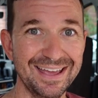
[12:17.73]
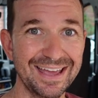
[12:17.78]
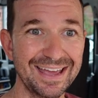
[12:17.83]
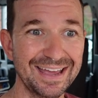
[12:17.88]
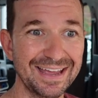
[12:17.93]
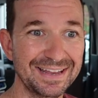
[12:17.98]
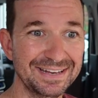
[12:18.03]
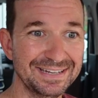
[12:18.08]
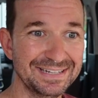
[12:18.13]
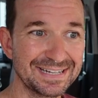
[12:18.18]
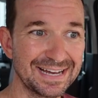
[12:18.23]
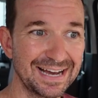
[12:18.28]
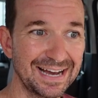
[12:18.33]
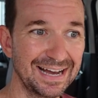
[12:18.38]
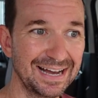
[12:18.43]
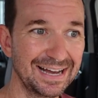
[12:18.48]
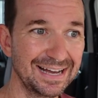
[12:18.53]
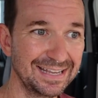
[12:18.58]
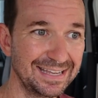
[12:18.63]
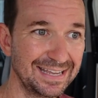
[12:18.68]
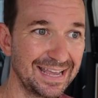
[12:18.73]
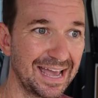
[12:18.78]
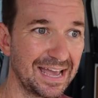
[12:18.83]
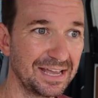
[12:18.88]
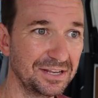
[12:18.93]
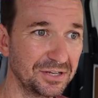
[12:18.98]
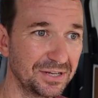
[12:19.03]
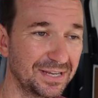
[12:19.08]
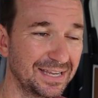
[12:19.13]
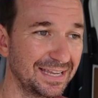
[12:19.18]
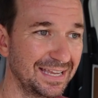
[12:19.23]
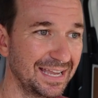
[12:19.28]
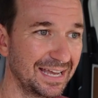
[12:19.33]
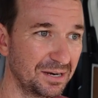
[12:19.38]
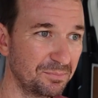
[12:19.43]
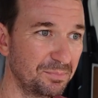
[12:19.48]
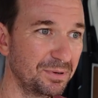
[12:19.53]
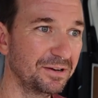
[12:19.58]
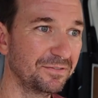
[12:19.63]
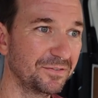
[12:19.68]
And yeah, you can get
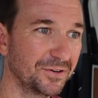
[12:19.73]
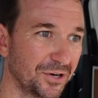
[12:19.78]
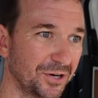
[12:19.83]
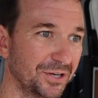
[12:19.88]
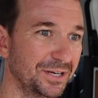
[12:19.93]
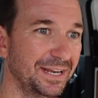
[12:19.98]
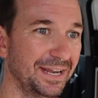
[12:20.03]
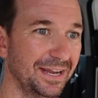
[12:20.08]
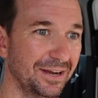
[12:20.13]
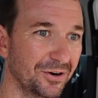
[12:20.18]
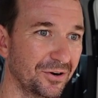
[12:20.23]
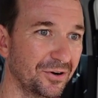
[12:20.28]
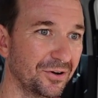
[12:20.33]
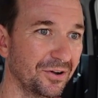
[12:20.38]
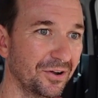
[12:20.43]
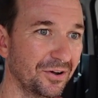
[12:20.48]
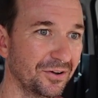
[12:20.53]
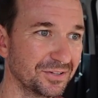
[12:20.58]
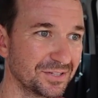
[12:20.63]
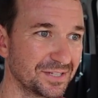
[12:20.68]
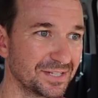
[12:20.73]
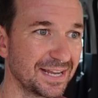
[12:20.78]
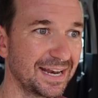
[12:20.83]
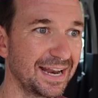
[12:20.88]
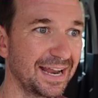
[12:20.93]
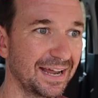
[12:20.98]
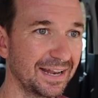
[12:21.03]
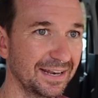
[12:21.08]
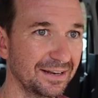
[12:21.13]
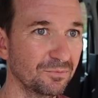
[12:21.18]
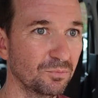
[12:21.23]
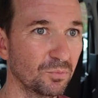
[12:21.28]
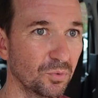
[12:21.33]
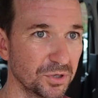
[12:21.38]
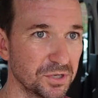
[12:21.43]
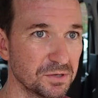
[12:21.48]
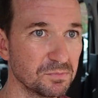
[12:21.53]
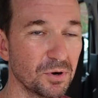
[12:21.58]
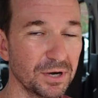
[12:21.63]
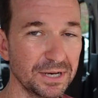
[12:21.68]
a bit of an idea on set out and
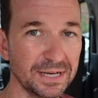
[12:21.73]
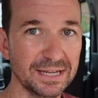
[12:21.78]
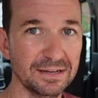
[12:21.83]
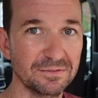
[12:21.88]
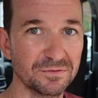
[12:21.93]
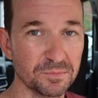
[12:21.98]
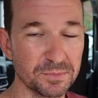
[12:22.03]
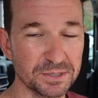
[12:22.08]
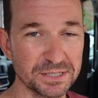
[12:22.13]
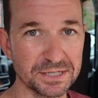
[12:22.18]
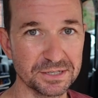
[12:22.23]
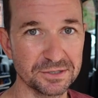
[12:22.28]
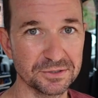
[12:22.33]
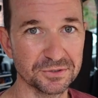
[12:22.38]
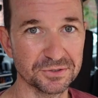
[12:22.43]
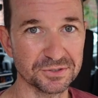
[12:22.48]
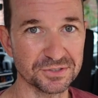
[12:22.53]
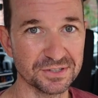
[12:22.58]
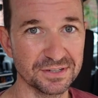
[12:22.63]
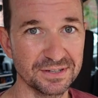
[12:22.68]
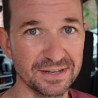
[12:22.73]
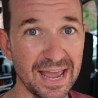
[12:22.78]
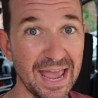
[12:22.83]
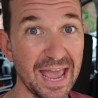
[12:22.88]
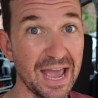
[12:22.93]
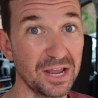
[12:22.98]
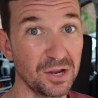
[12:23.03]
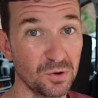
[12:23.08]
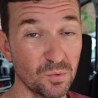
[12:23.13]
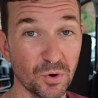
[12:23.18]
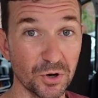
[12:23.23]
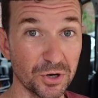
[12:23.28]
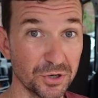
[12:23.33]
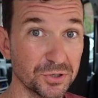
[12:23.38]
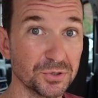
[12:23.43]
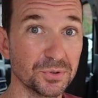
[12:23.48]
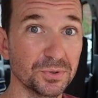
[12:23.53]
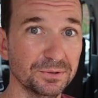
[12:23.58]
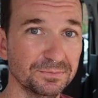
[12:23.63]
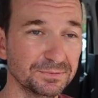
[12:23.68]
what you might need for materials and how you want to
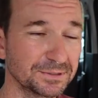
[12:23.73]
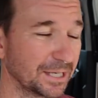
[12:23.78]
do it.